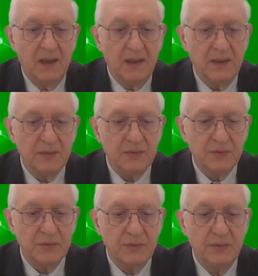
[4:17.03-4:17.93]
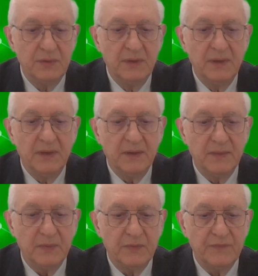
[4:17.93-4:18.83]
also
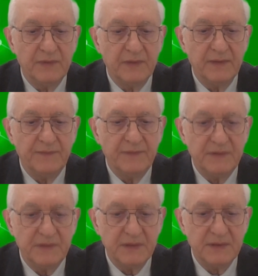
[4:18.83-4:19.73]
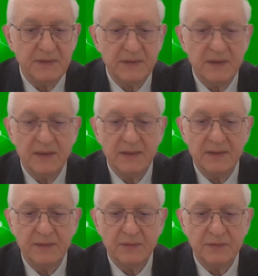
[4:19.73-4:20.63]
improving efficiency and
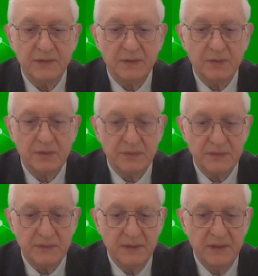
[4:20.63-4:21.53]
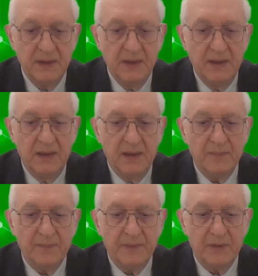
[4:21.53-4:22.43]
reducing costs,
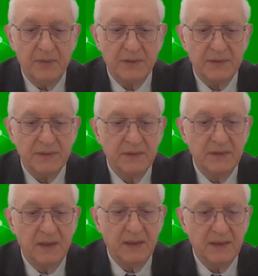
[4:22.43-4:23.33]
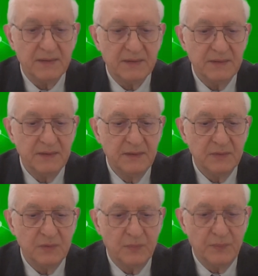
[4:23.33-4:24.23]
empowers us
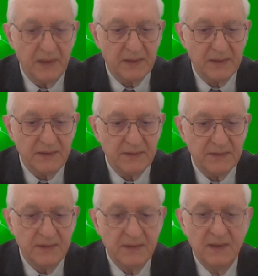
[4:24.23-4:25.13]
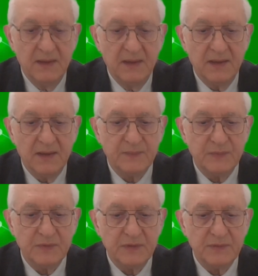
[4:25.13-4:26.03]
to practice
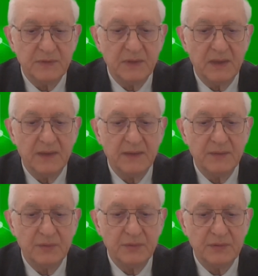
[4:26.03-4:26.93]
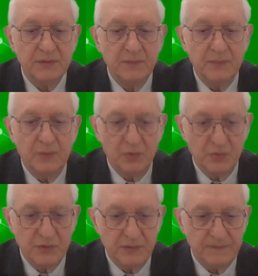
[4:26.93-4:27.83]
responsible and reduce
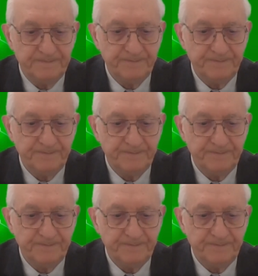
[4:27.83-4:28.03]
pollution.